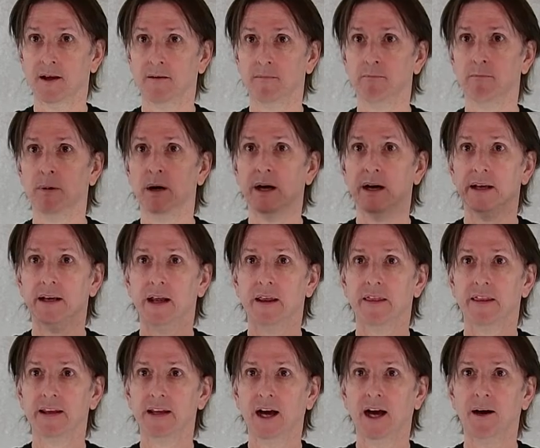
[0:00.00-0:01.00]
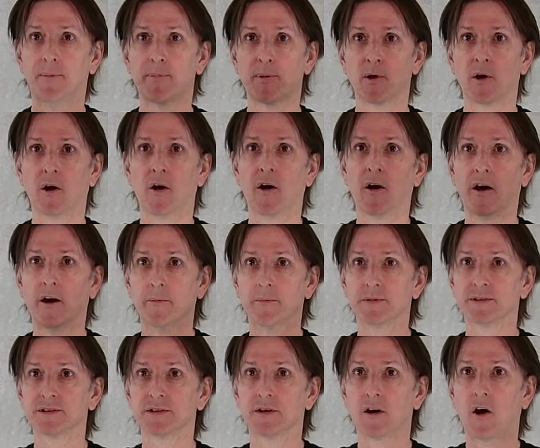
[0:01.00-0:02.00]
but the upper
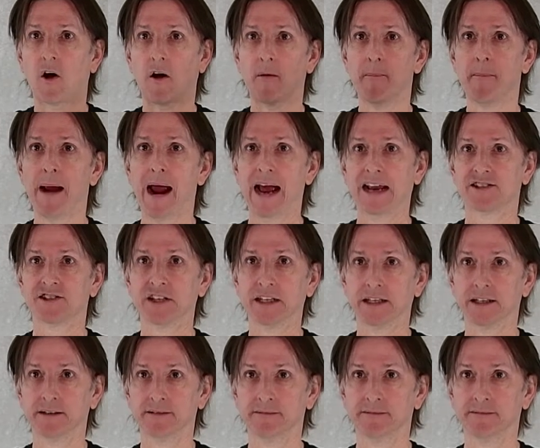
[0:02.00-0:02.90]
arms are matching.